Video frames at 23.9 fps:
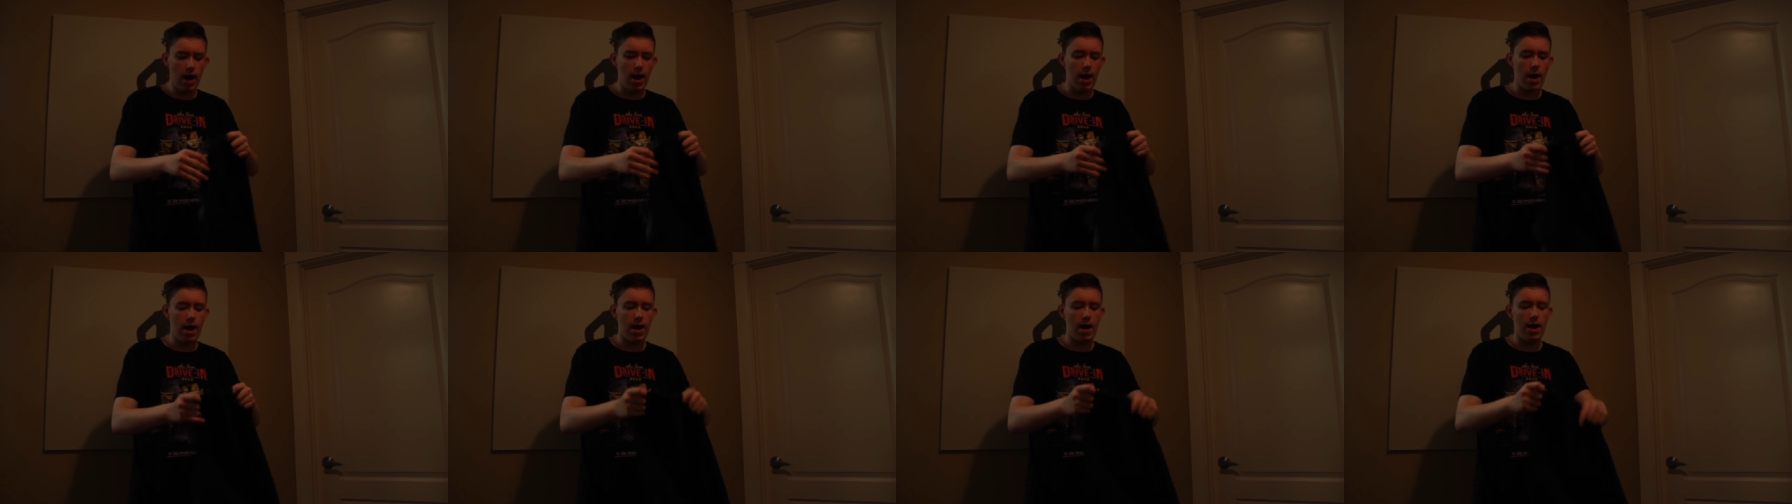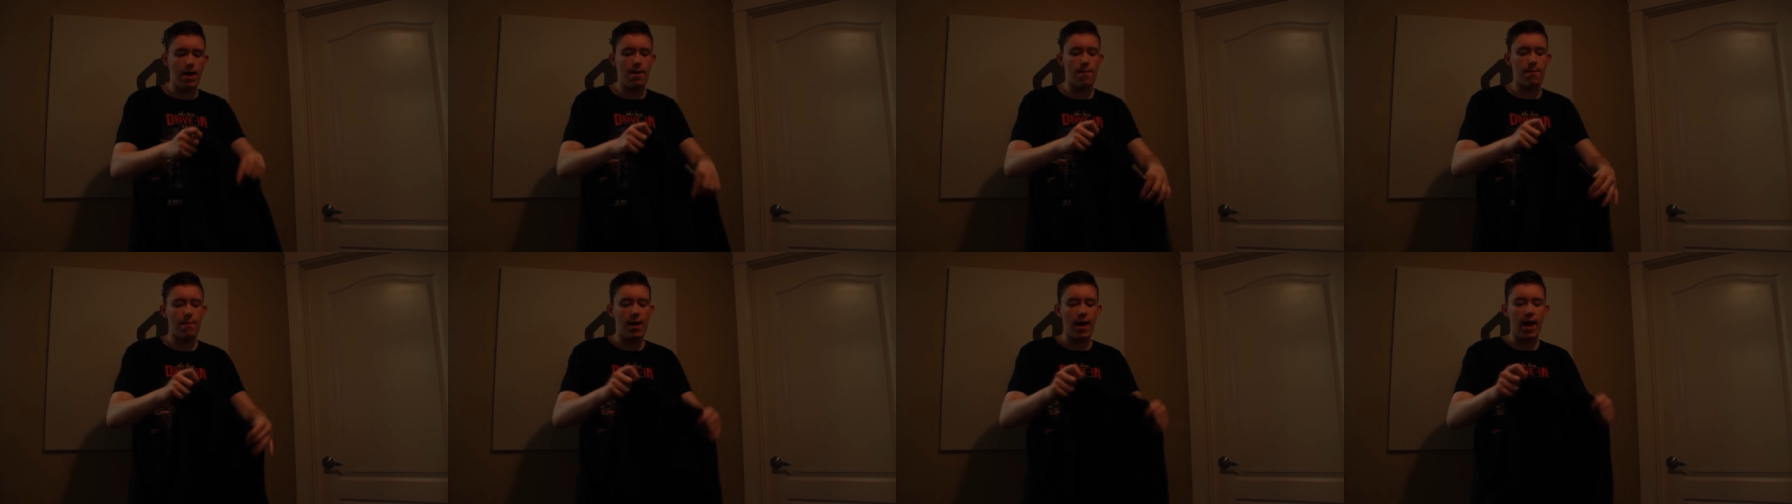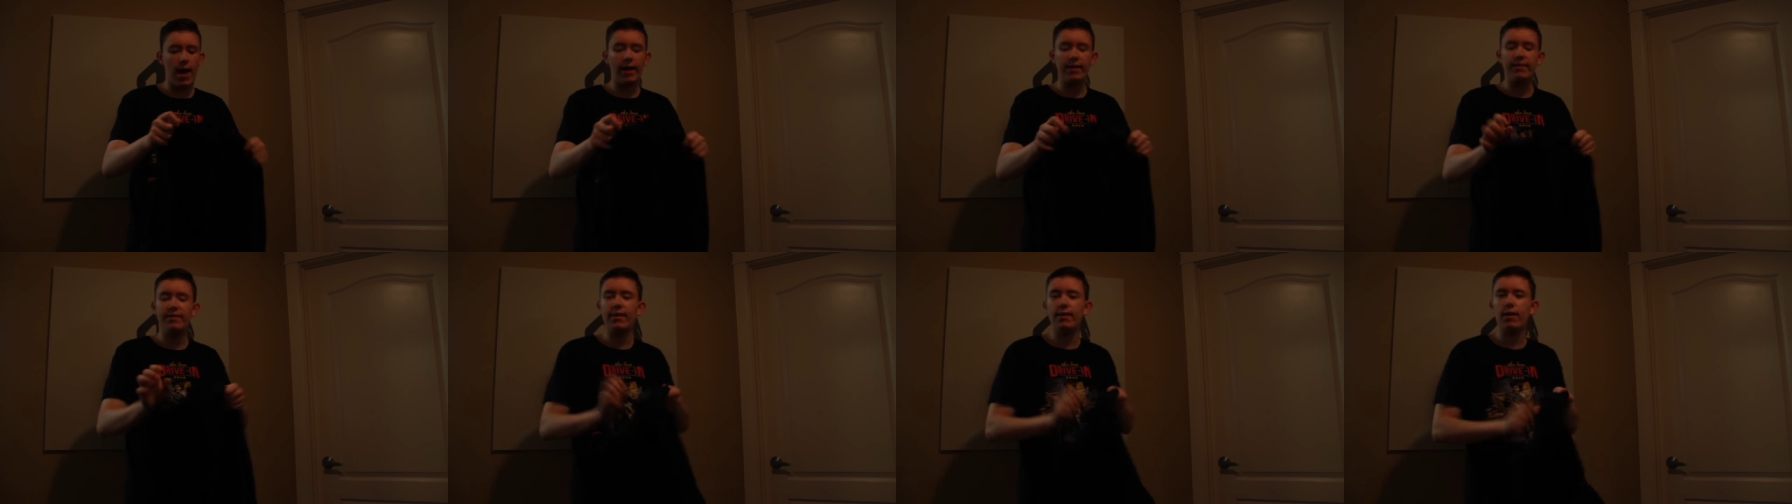um,
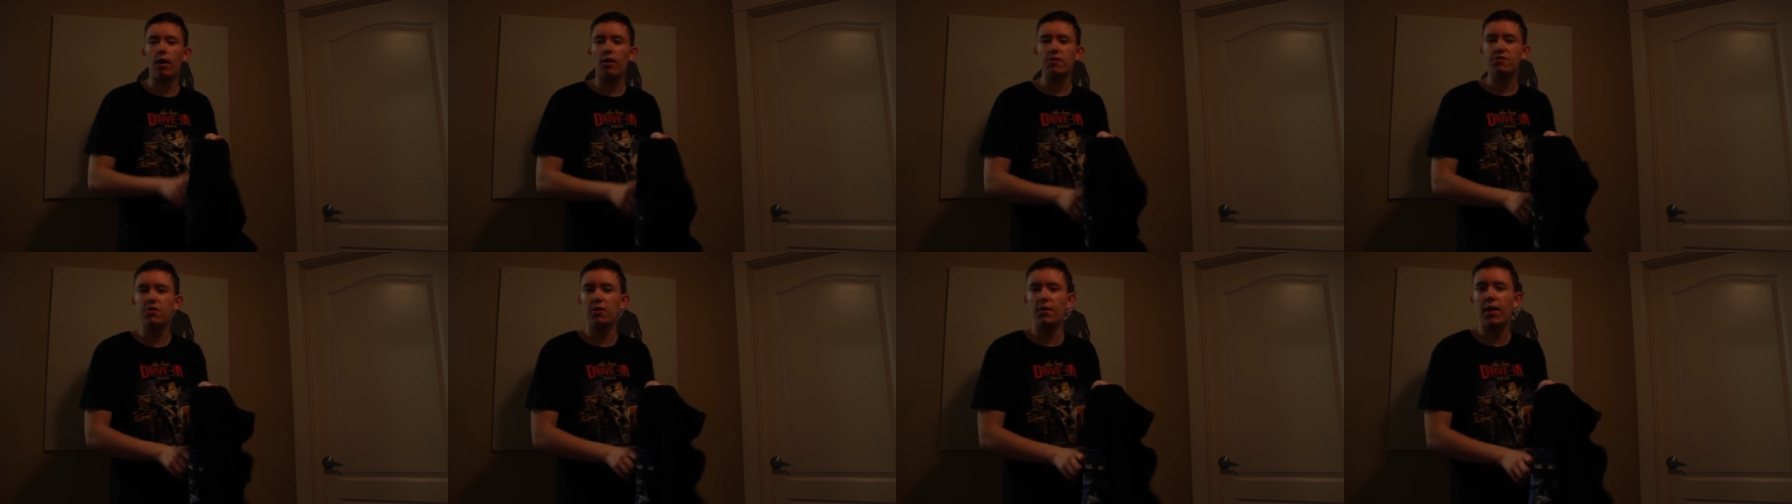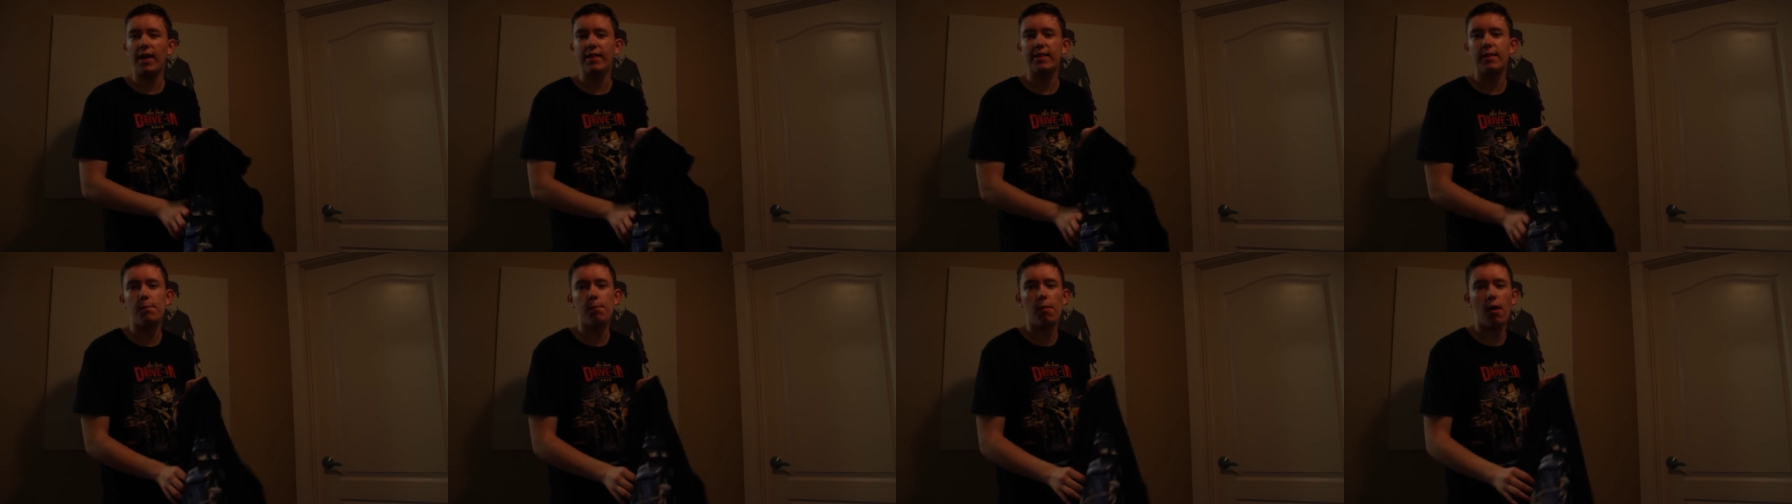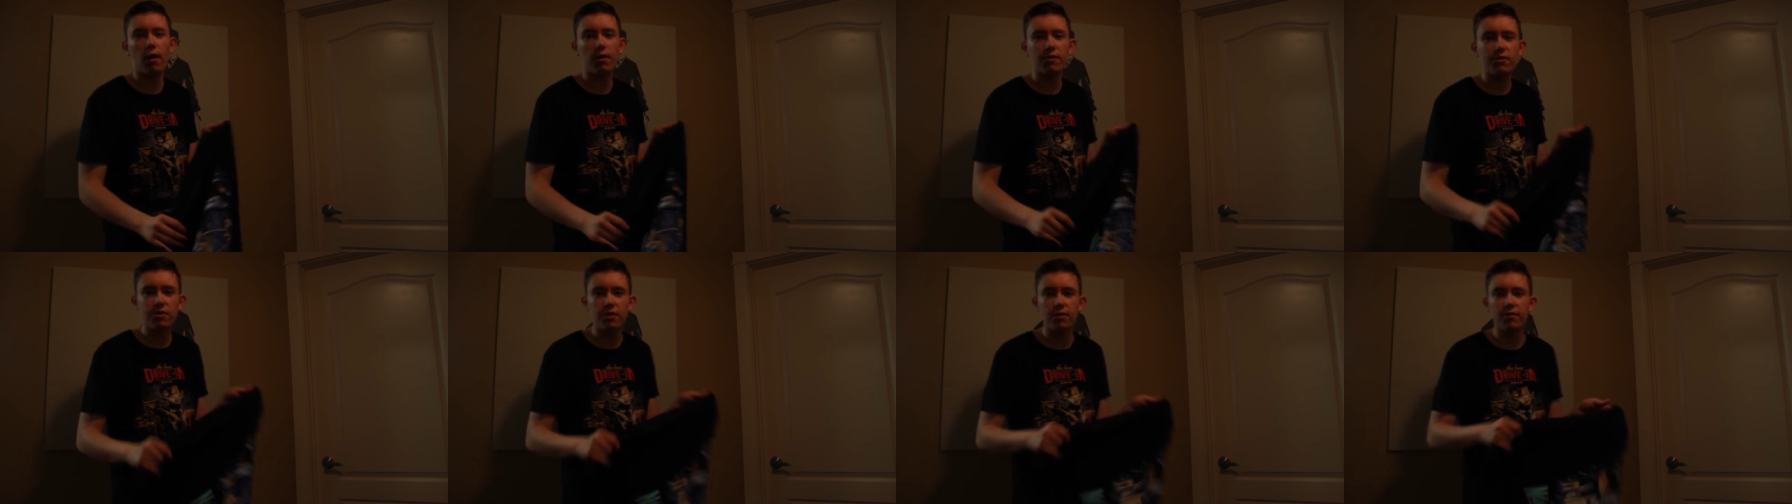I did also get the
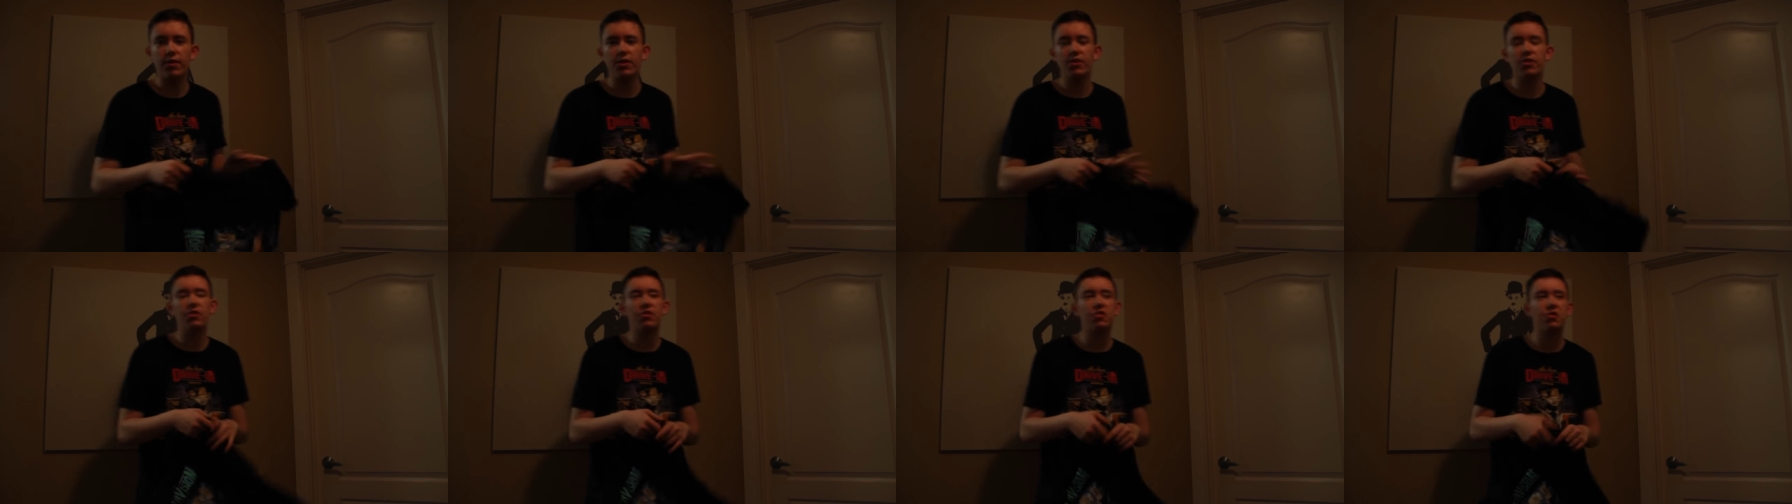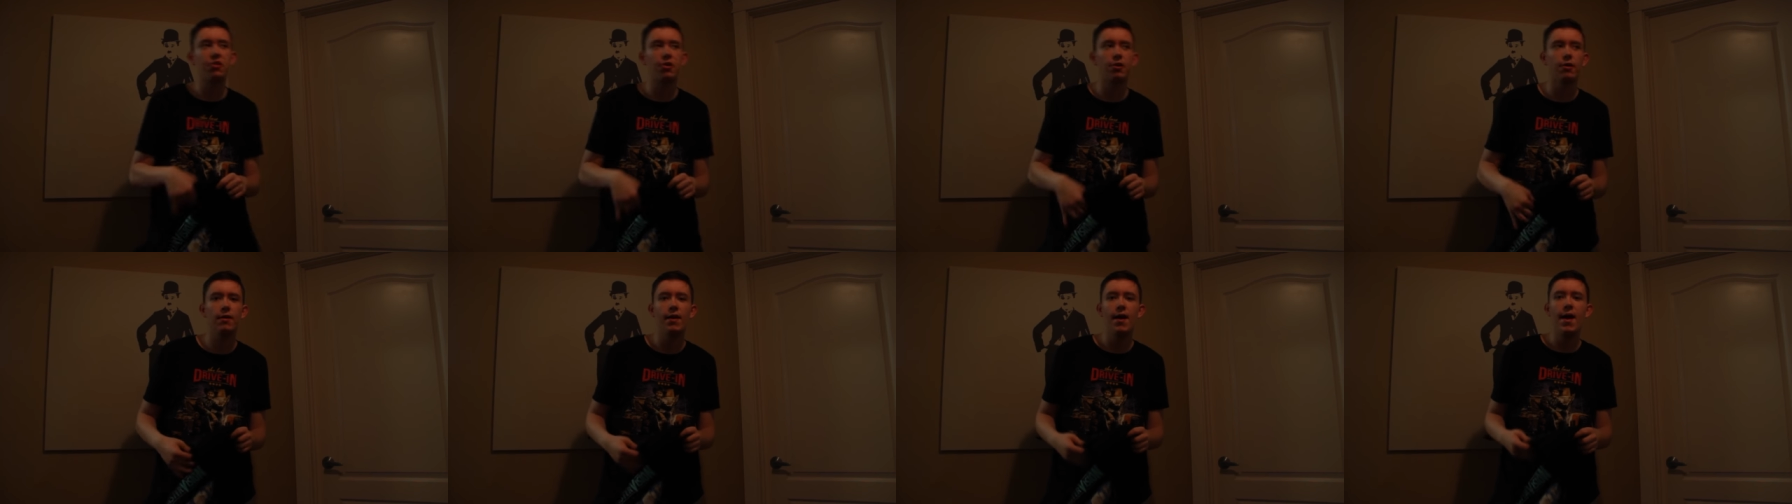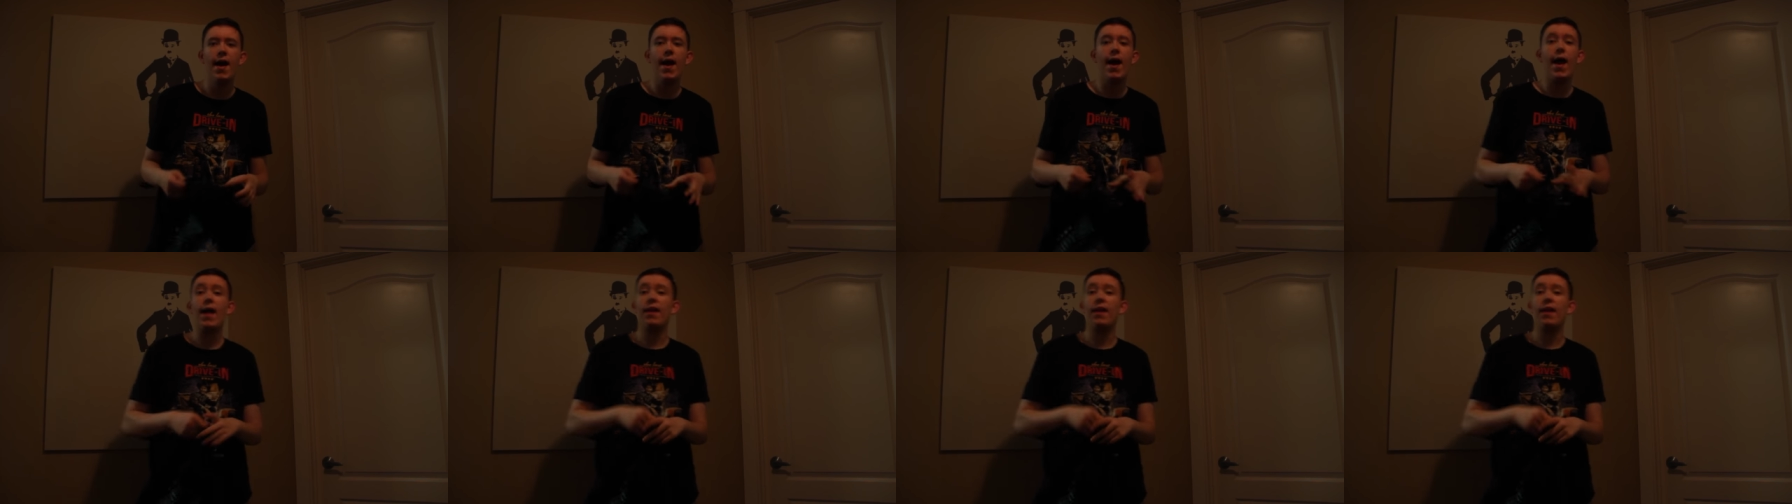Monster Vision shirt,